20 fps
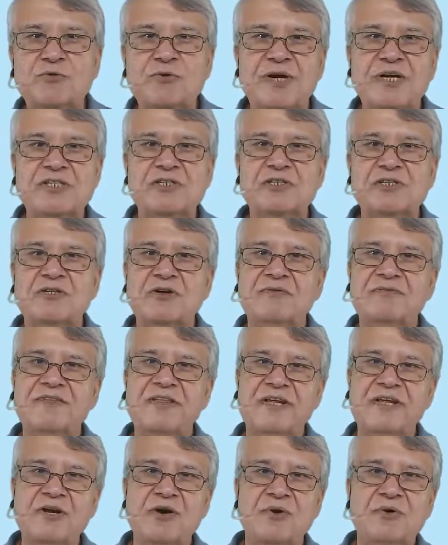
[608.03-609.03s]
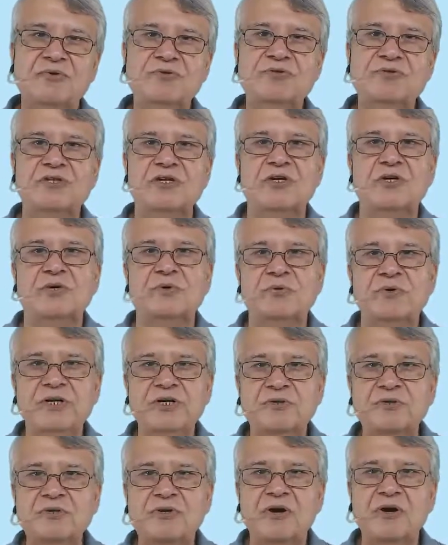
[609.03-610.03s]
duration of the notes
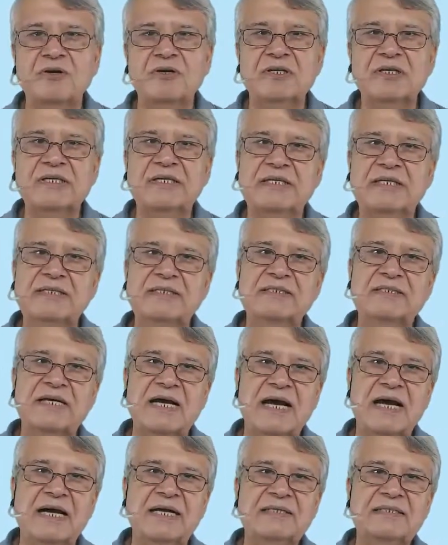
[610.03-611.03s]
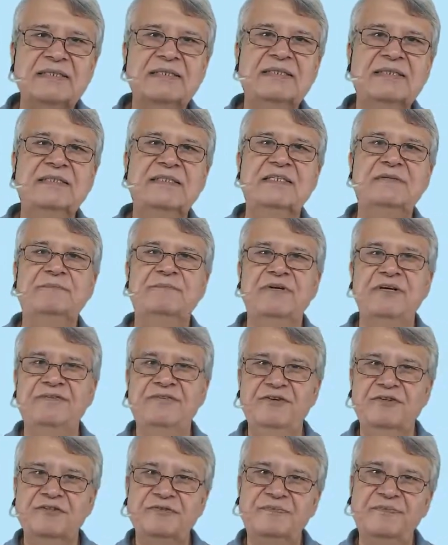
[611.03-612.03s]
we could only hint at in the
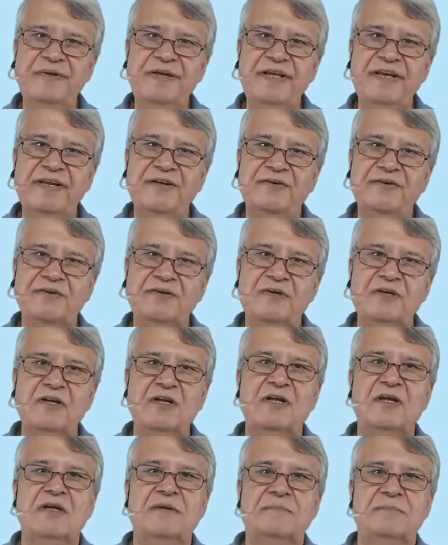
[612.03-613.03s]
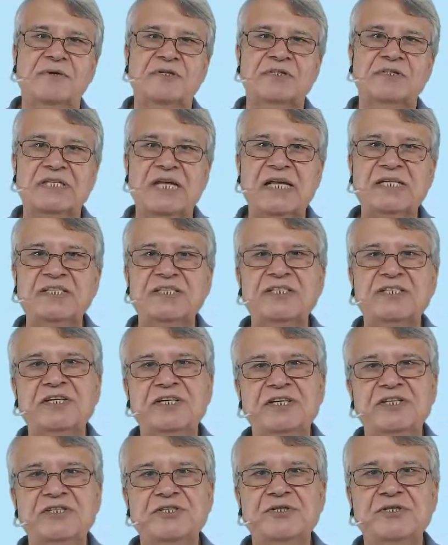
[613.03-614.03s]
previous video. But such an
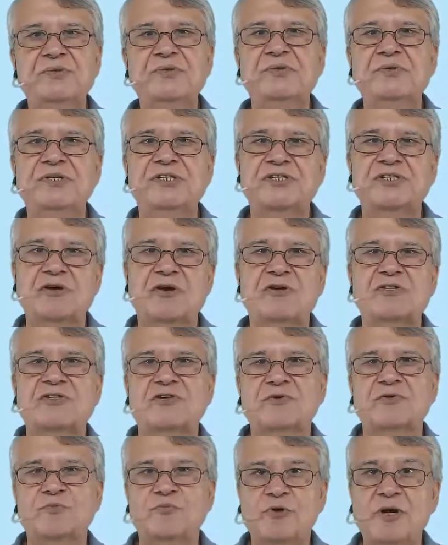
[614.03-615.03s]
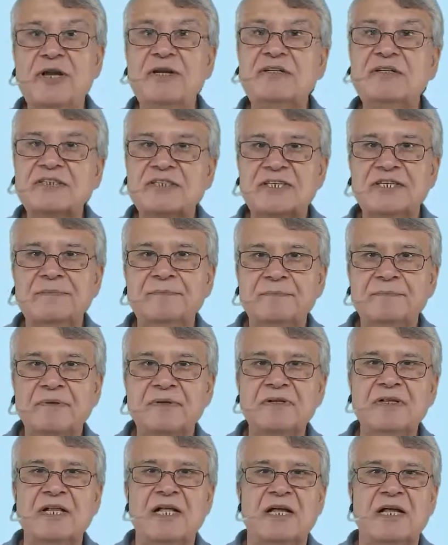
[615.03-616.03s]
issue is also pretty
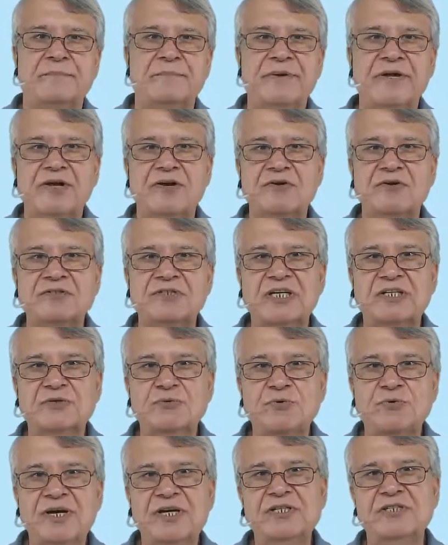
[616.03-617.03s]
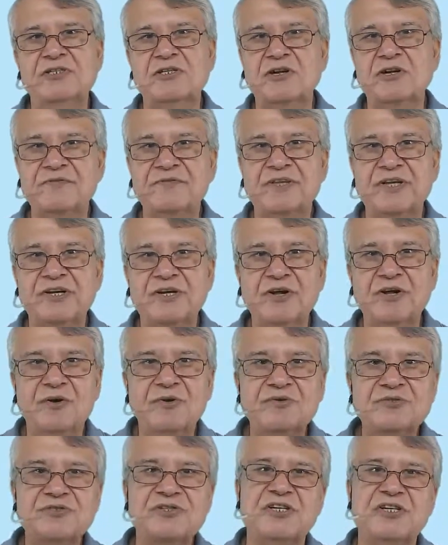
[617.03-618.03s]
simple because the duration of the
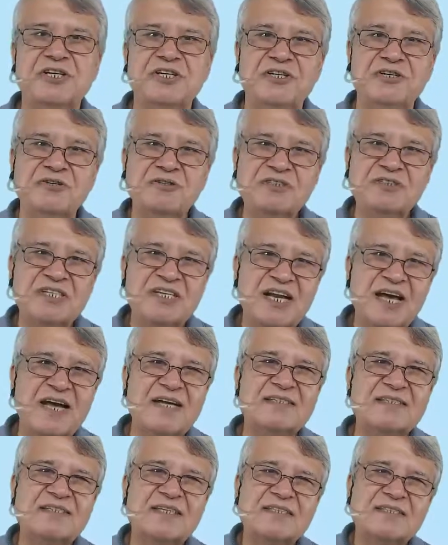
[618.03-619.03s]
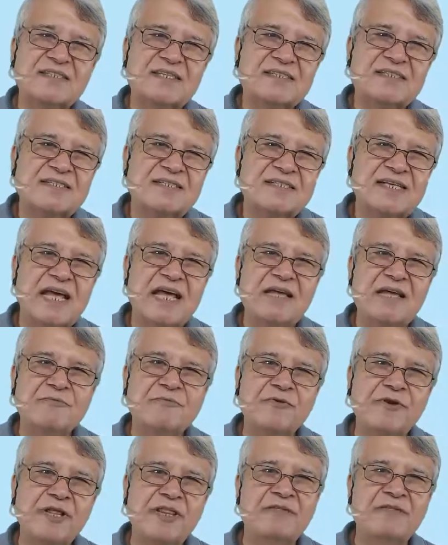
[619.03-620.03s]
notes utilizes the
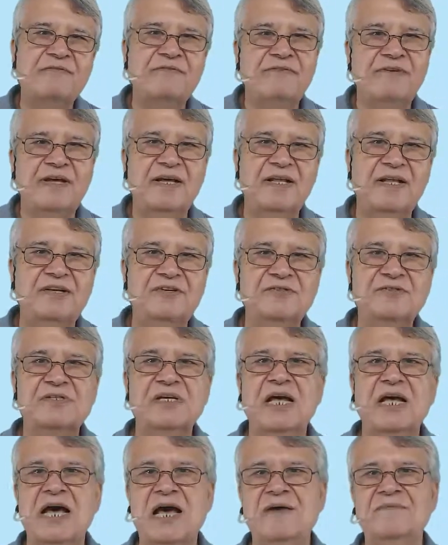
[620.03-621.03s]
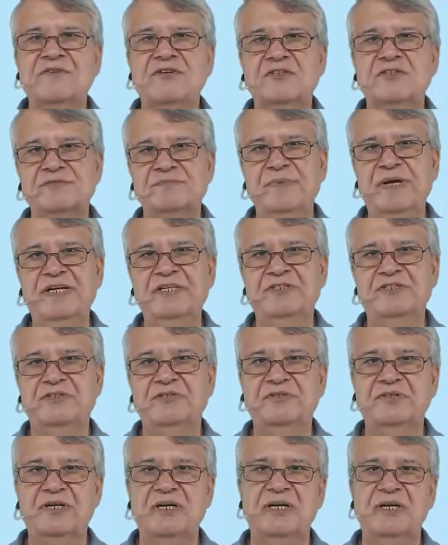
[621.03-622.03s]
same rhythm values I've just
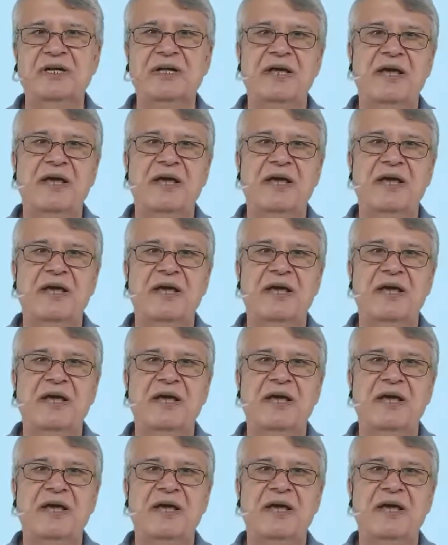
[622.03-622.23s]
mentioned.